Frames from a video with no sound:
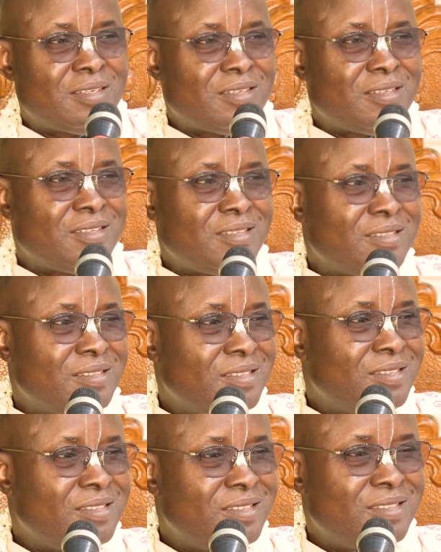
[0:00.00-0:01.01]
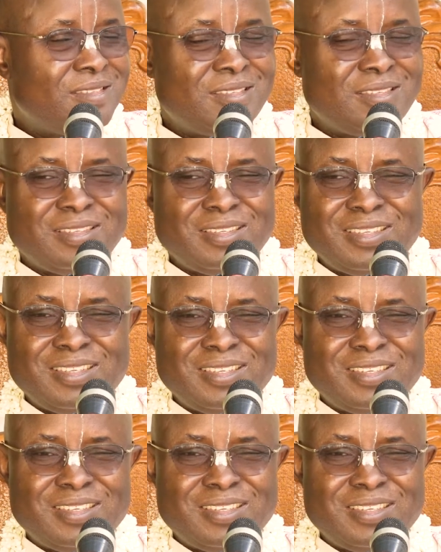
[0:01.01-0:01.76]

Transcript: (silence)